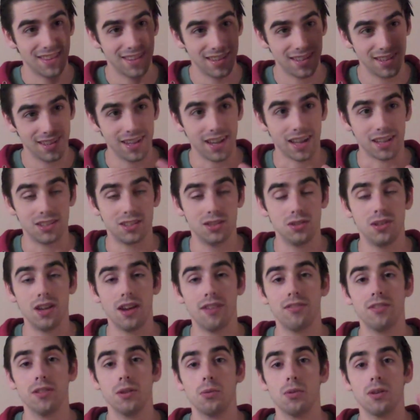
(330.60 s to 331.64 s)
yes, you
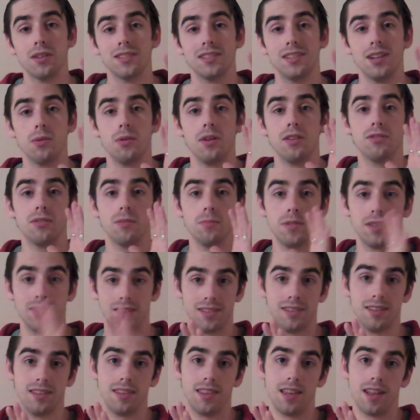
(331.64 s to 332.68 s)
definitely want to stay away from the
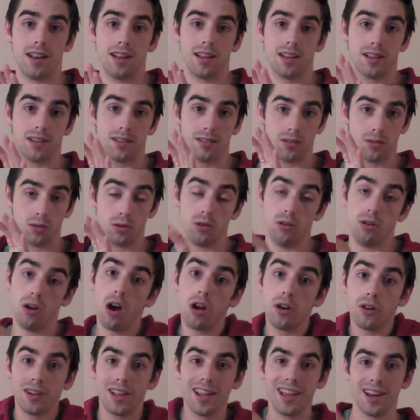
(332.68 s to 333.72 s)
synthetic or
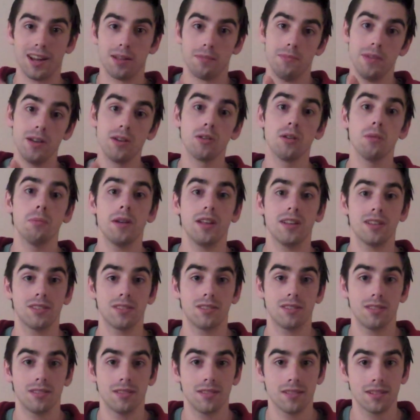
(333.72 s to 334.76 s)
non-organic
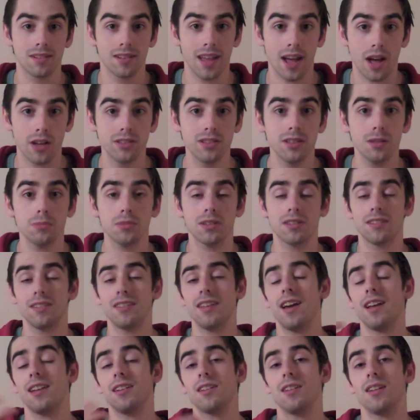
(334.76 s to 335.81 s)
mineral-based calciums because
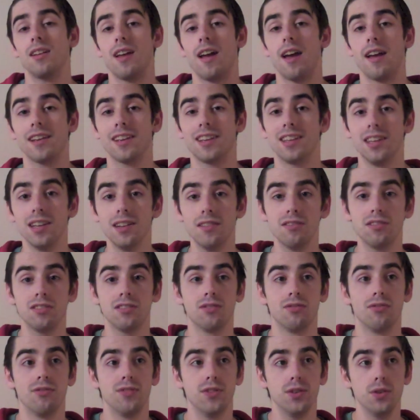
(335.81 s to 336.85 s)
that gives
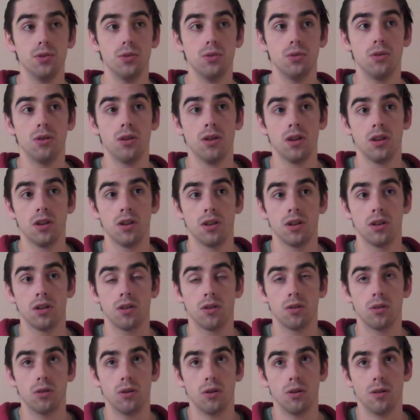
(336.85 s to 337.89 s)
food
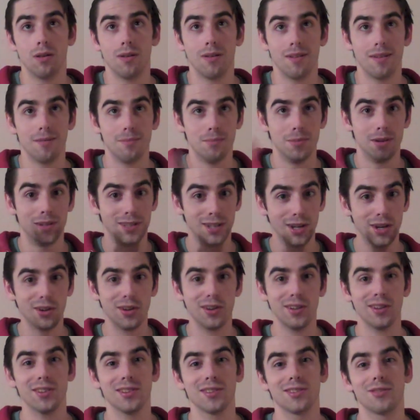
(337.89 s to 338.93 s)
or
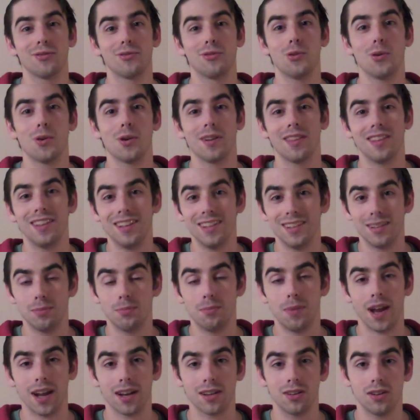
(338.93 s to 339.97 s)
materials for these
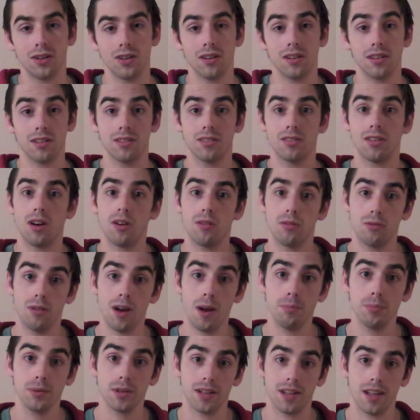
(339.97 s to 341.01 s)
bacteria to start
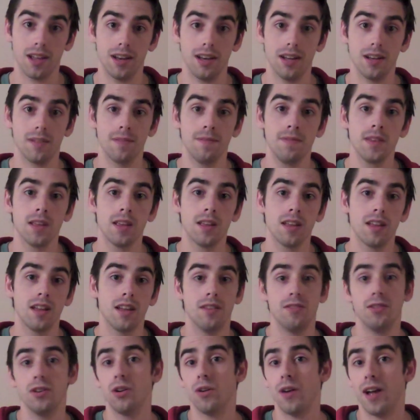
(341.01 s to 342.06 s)
replicating. If
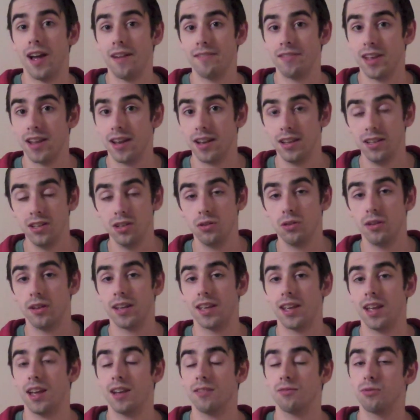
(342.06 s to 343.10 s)
you don't have that in you, they
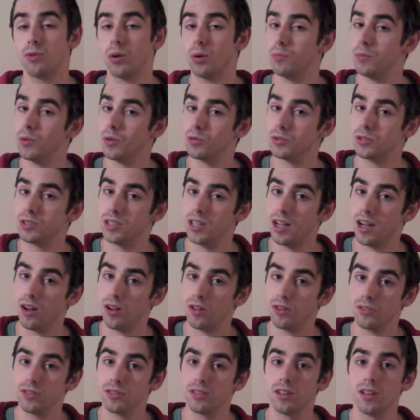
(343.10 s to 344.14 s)
can't form those
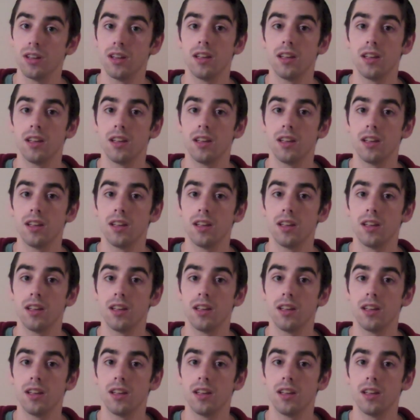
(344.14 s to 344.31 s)
shells